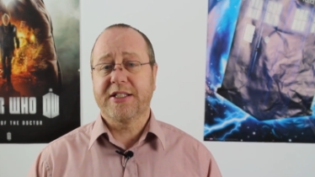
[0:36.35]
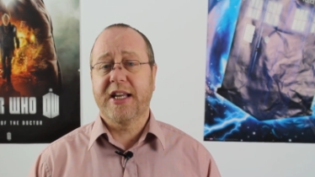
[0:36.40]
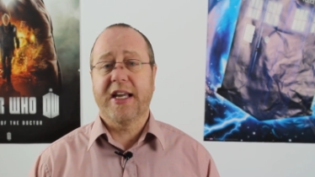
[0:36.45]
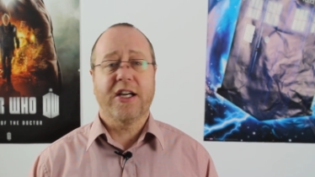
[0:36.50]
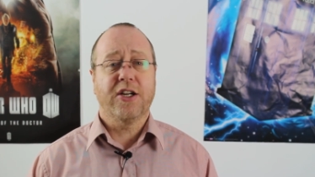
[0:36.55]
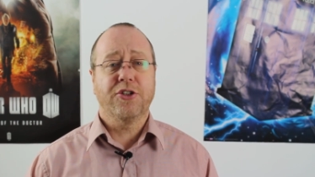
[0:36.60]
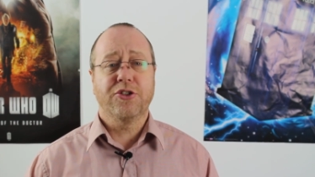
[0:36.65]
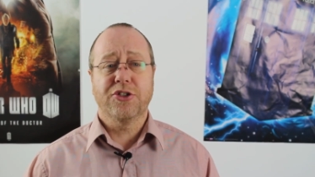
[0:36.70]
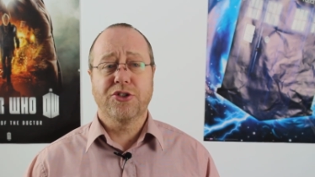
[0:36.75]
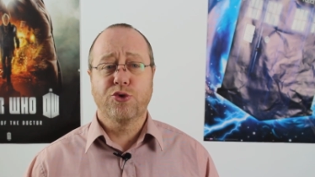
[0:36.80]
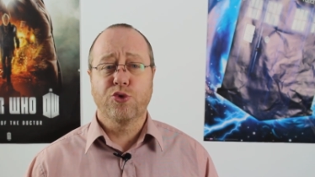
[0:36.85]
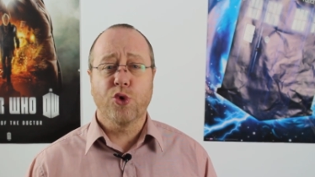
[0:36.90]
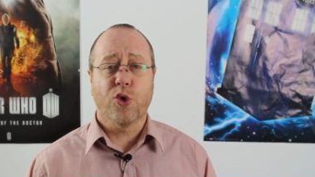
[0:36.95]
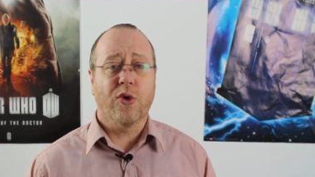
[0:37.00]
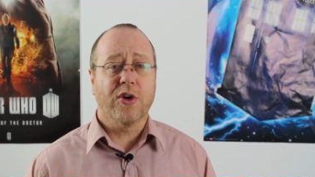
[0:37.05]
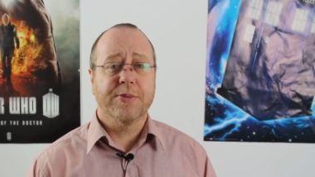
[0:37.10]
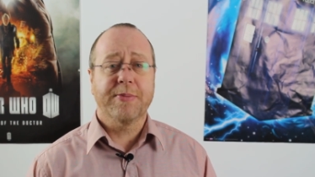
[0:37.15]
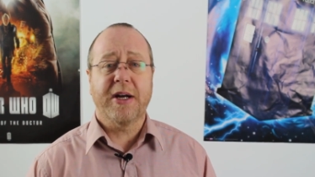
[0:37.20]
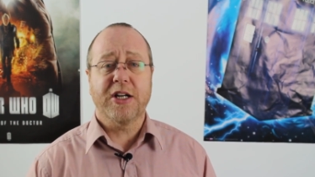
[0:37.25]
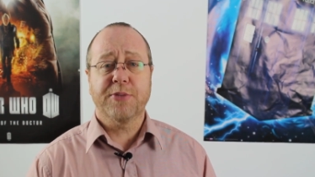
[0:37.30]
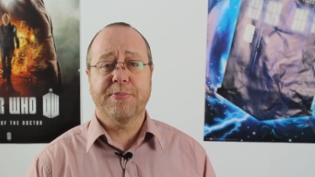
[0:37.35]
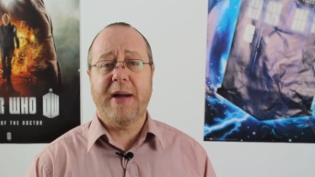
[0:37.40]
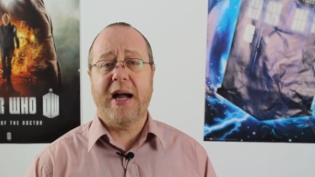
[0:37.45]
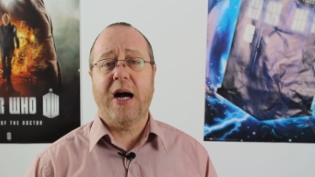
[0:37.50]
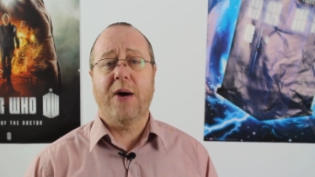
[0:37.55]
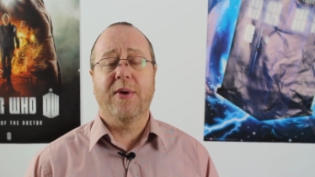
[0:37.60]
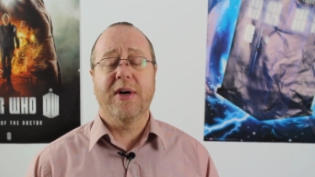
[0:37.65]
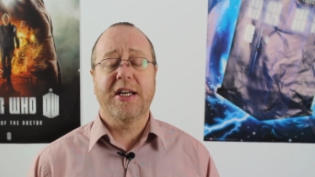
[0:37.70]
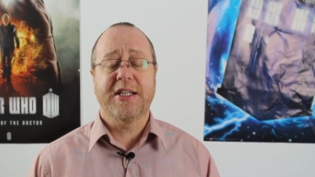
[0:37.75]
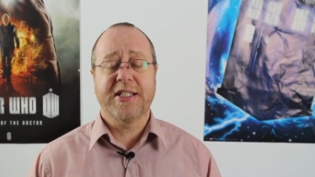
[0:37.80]
They can just draw as much
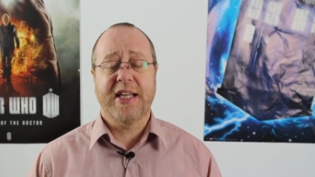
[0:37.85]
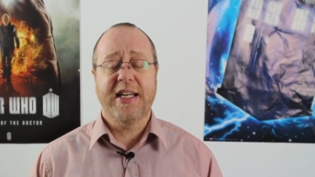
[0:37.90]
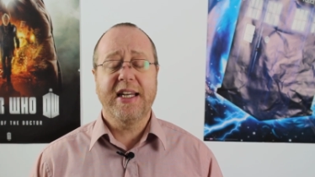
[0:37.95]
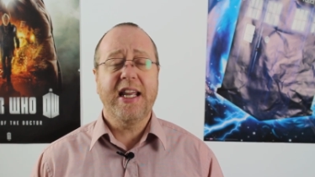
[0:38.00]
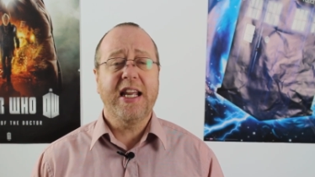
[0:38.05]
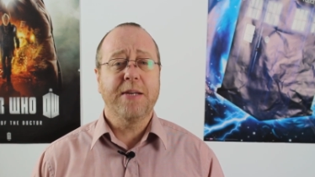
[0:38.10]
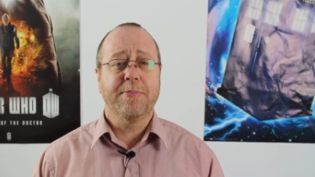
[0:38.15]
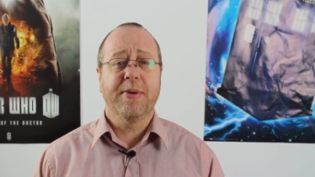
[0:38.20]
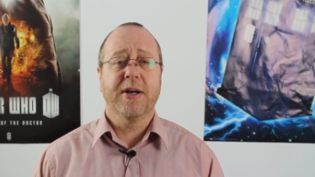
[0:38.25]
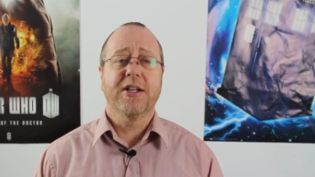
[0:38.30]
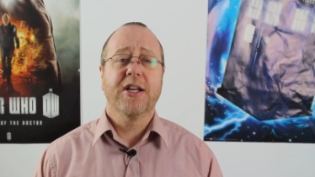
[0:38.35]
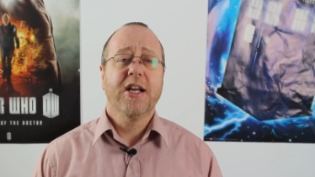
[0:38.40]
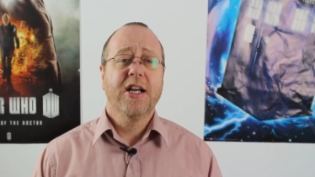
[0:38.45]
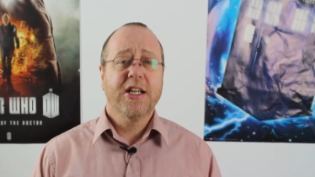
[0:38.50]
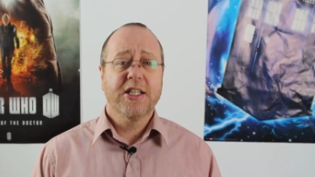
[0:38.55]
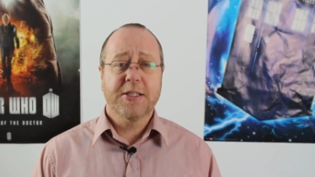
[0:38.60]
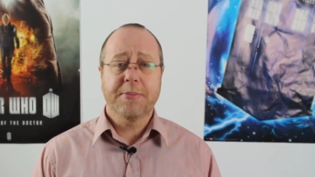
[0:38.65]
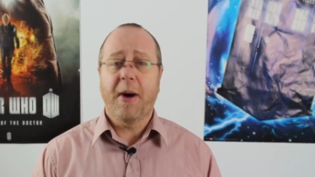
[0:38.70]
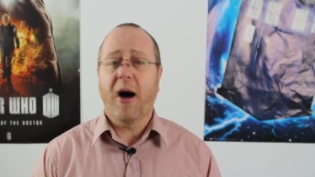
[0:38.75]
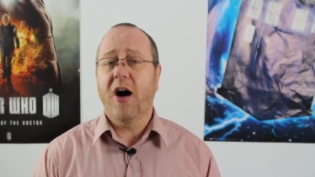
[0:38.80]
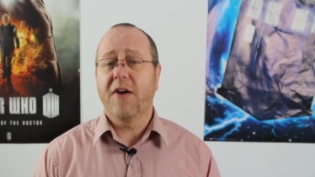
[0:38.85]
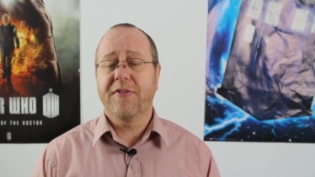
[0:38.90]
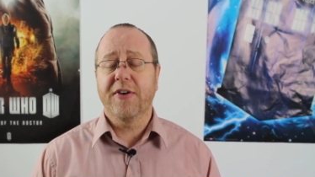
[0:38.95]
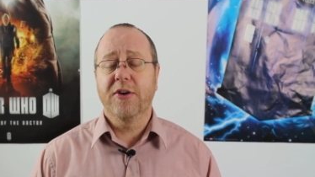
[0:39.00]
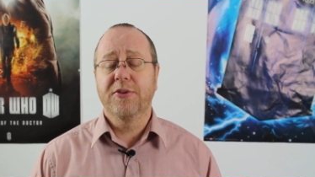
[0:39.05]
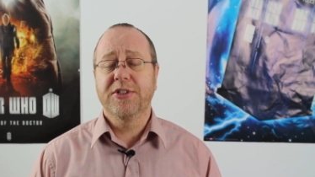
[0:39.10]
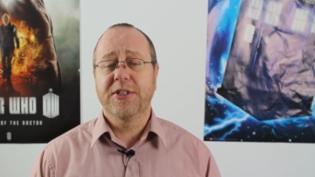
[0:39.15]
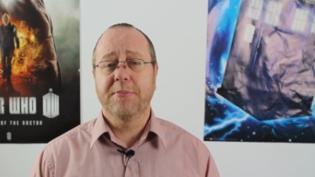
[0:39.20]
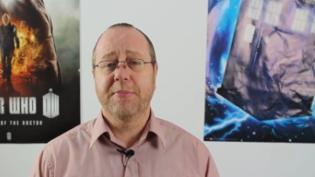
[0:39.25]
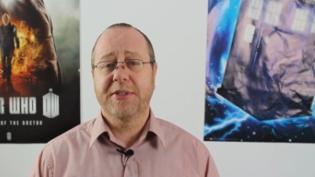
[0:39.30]
power as they need, but
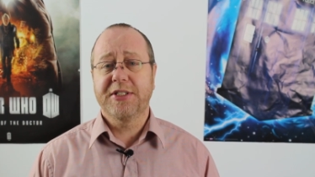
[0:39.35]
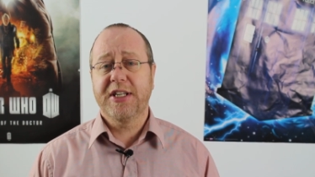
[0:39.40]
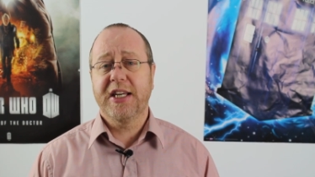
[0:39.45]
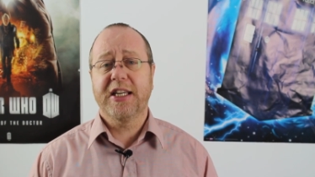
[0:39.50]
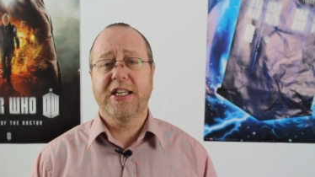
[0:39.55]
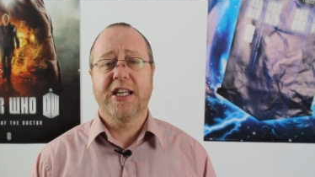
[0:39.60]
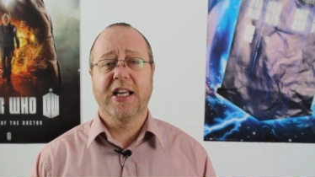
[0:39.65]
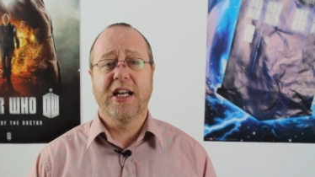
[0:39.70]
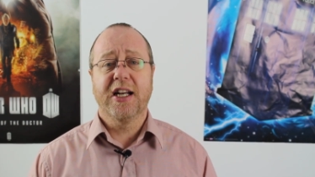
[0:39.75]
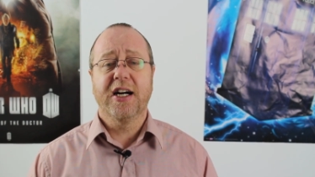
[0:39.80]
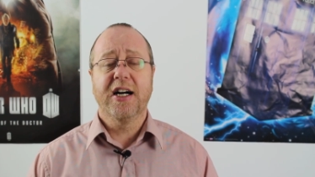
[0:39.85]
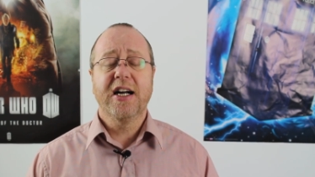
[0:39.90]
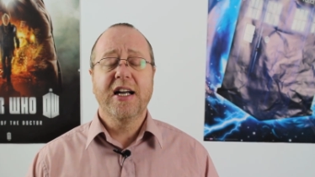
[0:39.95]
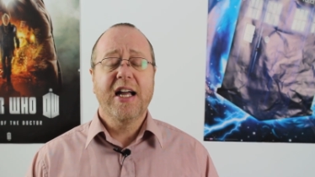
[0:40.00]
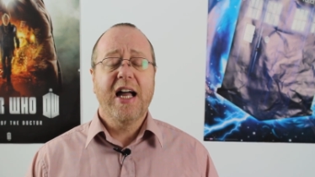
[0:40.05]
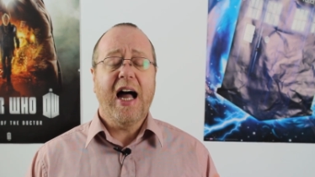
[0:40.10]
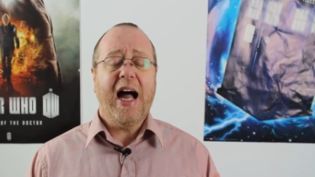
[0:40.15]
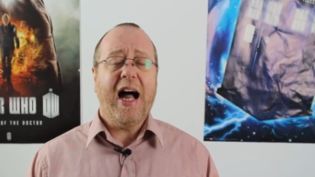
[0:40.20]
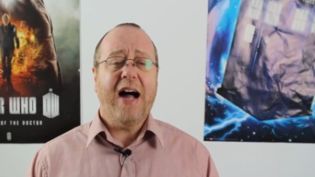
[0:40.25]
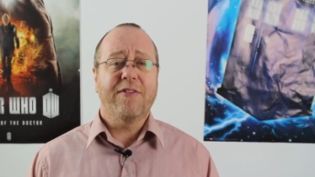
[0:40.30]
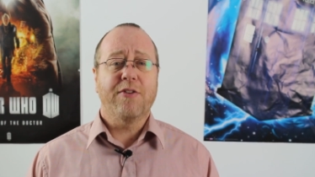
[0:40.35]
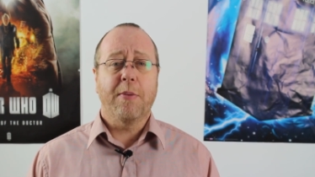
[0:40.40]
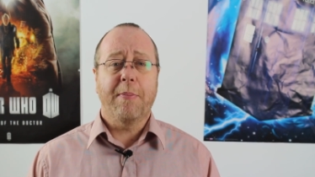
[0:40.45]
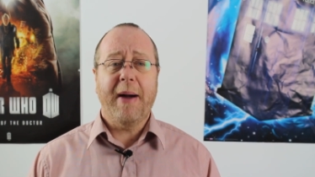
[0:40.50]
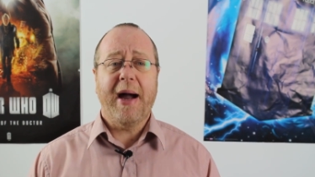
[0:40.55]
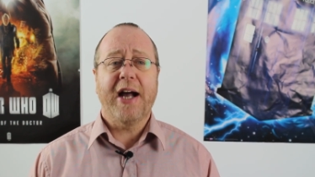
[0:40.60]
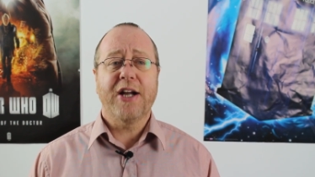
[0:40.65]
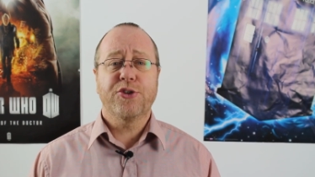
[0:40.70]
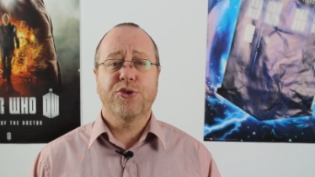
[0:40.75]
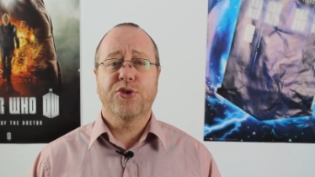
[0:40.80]
smartphones in particular have a
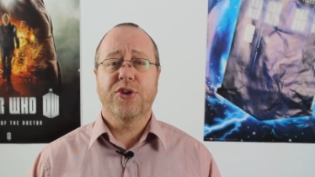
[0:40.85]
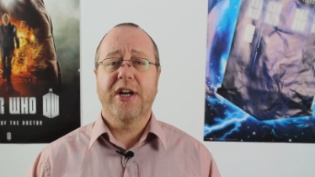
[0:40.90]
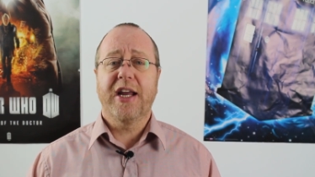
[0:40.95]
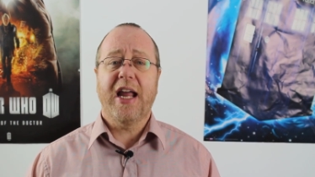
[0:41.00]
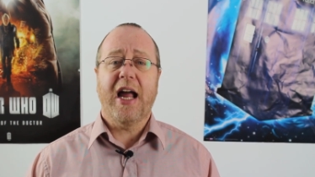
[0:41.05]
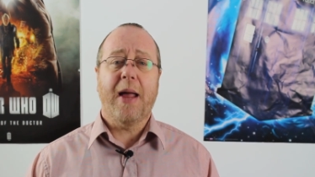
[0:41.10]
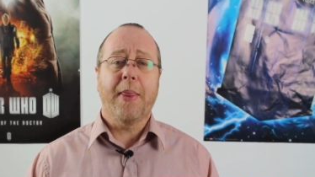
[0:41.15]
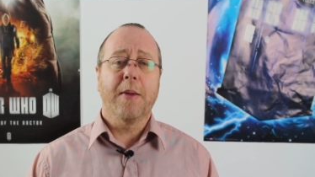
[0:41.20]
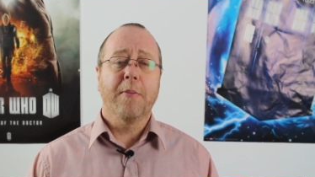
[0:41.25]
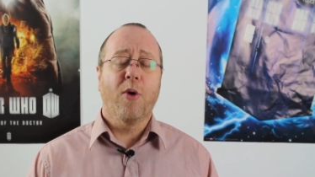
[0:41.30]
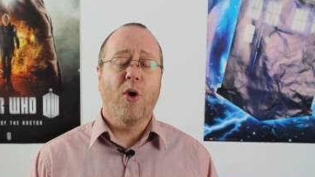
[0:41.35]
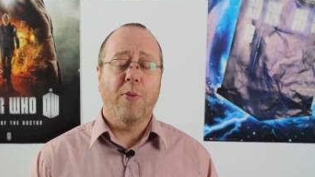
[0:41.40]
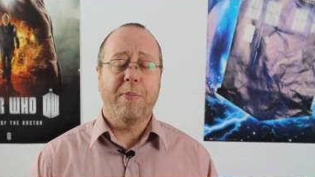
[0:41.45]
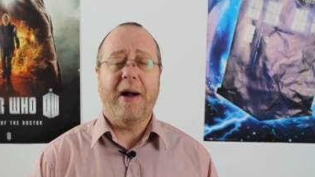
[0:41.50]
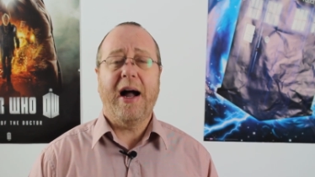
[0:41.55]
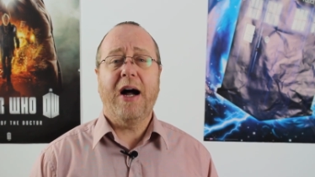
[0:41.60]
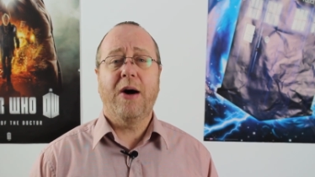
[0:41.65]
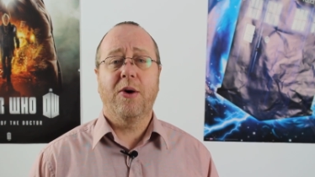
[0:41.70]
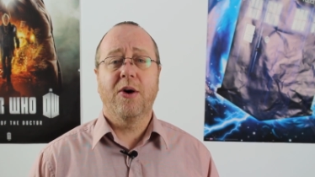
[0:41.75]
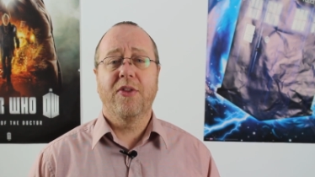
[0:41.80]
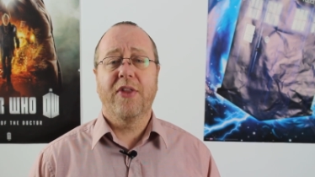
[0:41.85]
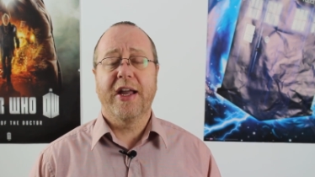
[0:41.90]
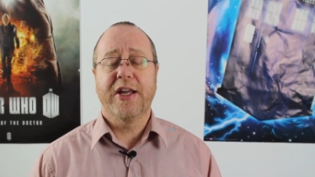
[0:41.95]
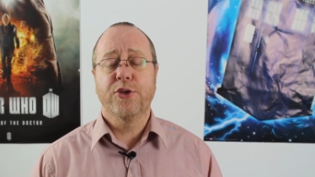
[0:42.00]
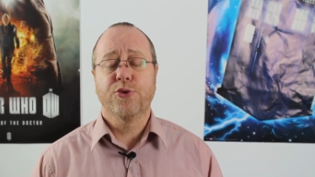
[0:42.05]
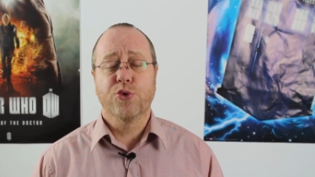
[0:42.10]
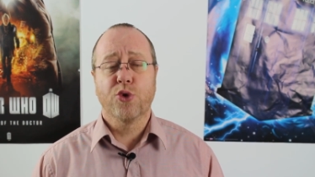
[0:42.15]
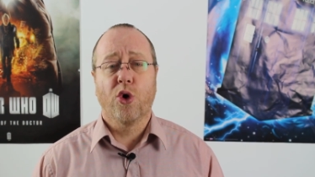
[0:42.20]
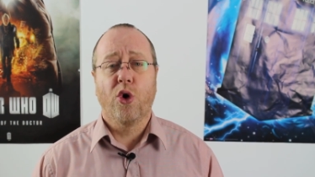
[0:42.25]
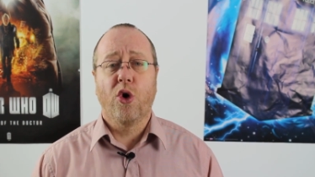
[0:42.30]
battery, and the more power they
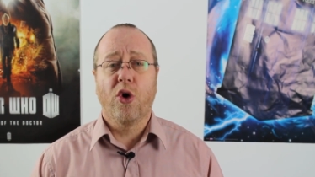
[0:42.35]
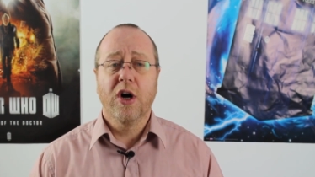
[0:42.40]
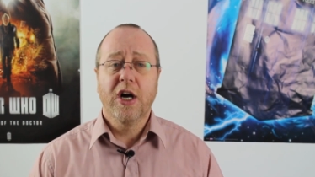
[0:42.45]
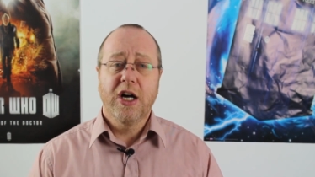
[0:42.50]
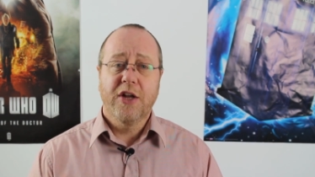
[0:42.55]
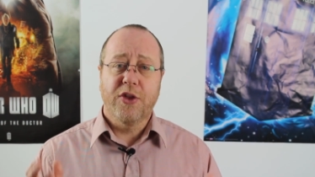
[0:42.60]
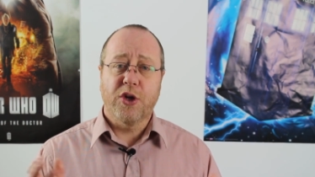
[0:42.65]
draw,